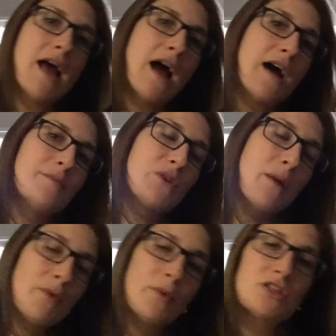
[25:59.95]
So
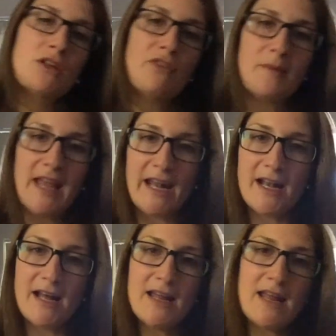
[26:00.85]
I'm originally from
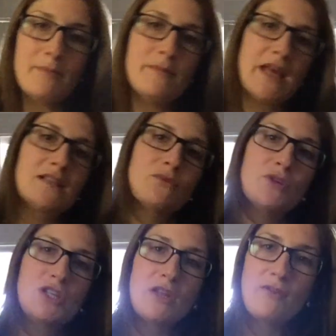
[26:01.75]
Canada and Mick is
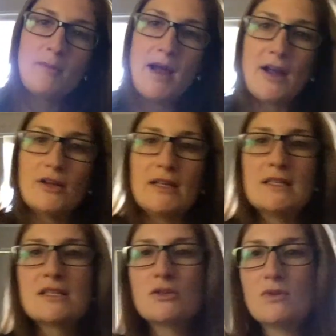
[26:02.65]
originally from
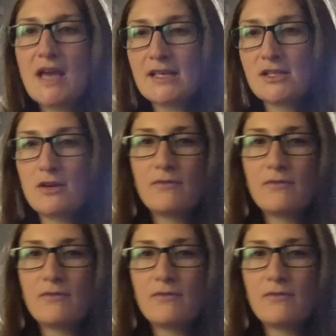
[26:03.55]
Ireland. So yes, our